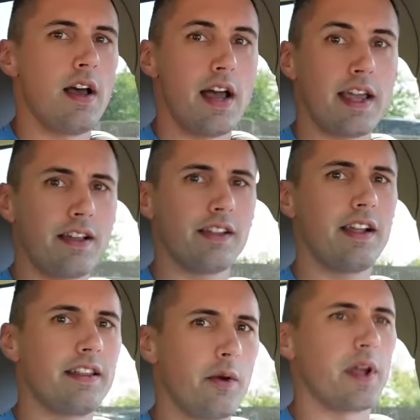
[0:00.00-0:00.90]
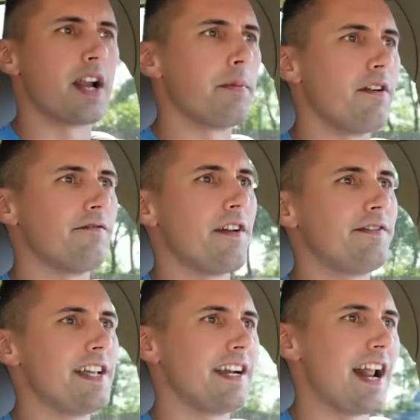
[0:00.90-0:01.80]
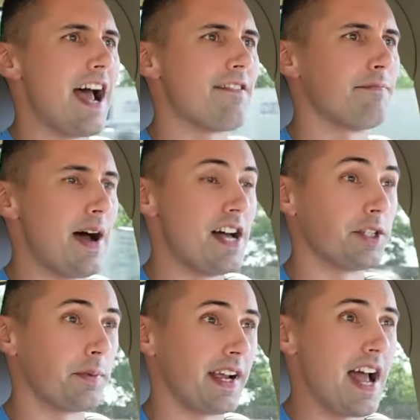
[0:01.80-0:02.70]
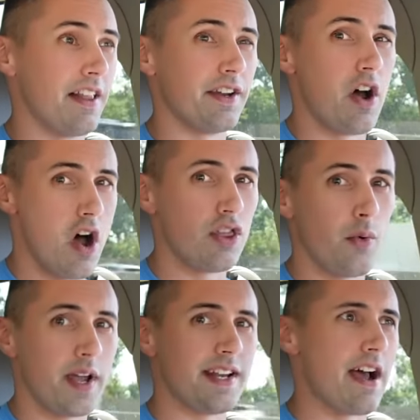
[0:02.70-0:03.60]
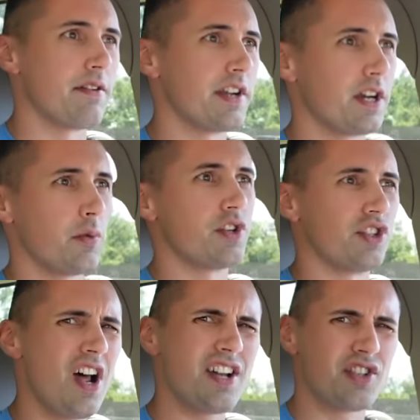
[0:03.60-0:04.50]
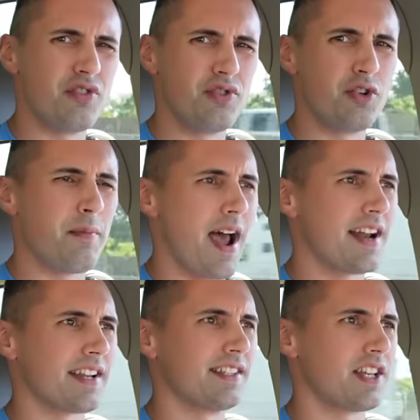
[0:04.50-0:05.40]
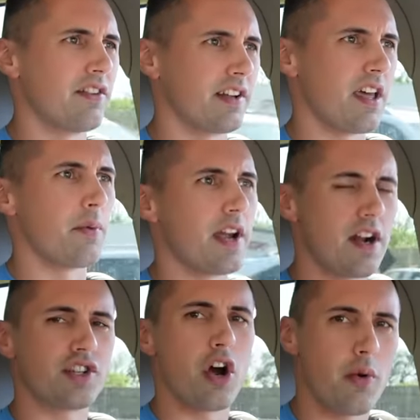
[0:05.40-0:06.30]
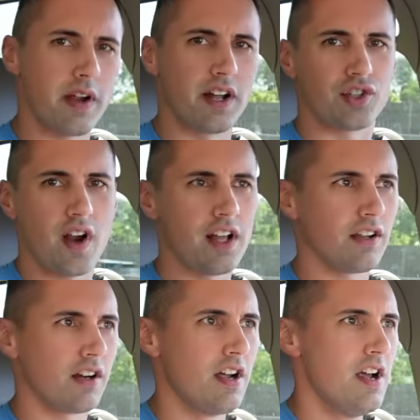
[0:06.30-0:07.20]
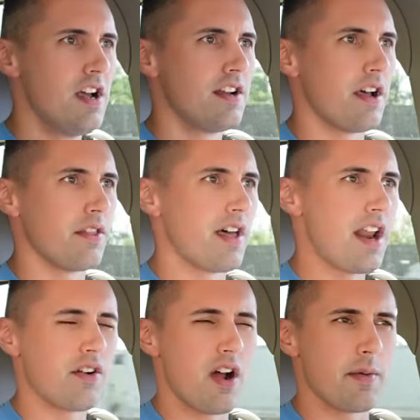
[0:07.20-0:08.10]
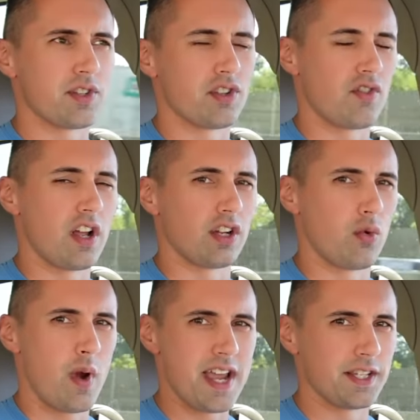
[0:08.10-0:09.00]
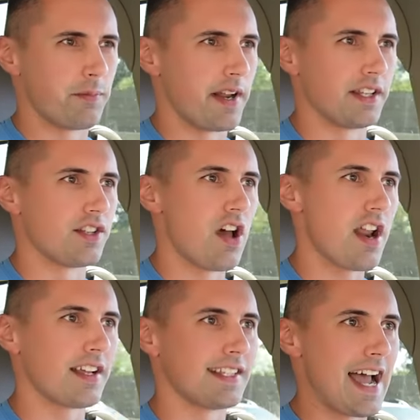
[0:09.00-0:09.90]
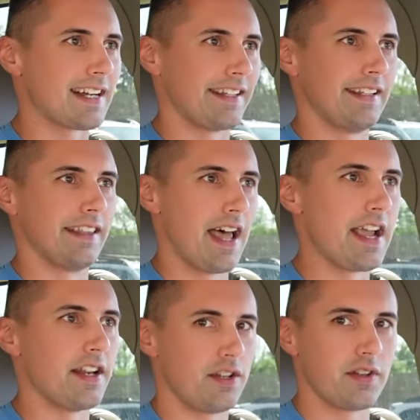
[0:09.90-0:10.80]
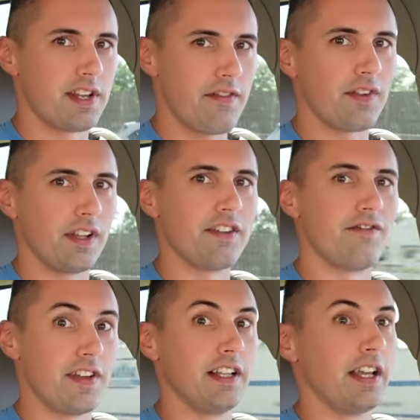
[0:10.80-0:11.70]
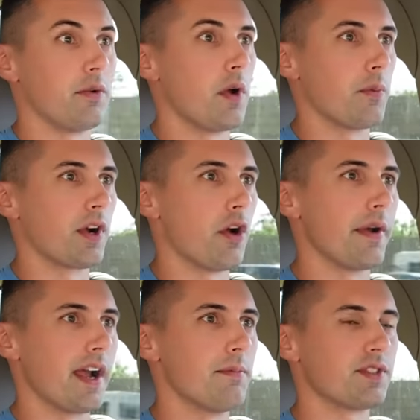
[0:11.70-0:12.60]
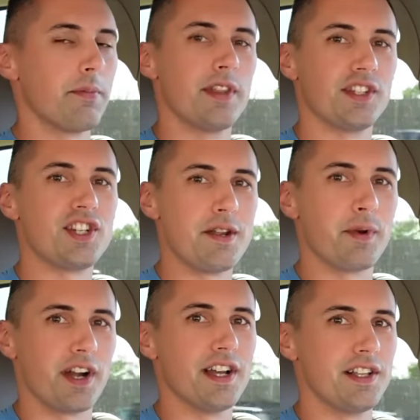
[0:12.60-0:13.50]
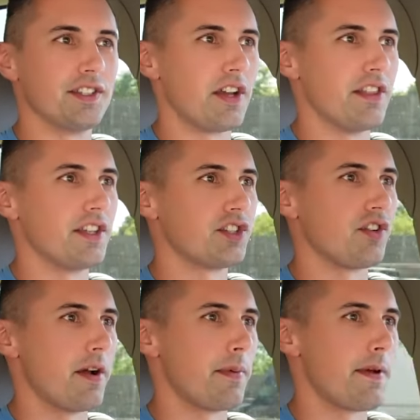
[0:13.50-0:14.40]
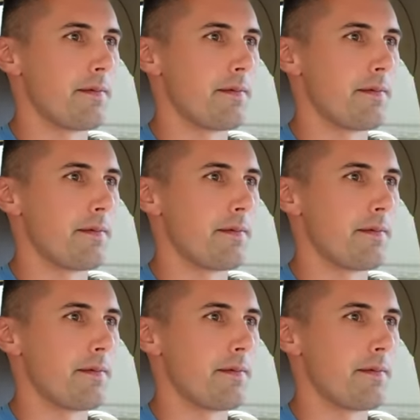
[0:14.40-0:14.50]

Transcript: I calculated that we got about 15 and a half miles per gallon on the way down here, which is not too, too bad considering that we are towing a trailer. Now, I don't know how much the trailer weighs, but it's not exactly light. You can definitely feel it when we're going up some of the steeper hills on this trip.